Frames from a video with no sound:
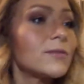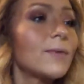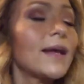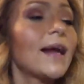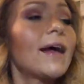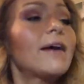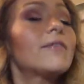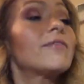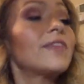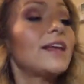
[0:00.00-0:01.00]
we
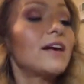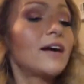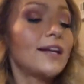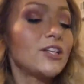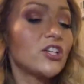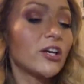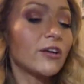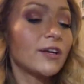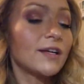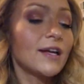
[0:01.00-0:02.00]
have the Honey
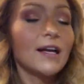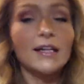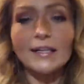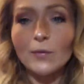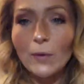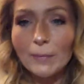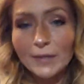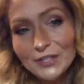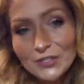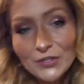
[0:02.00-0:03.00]
Jarrett Clean Whip
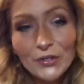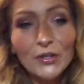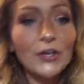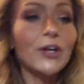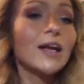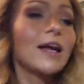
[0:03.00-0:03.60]
Cleanser,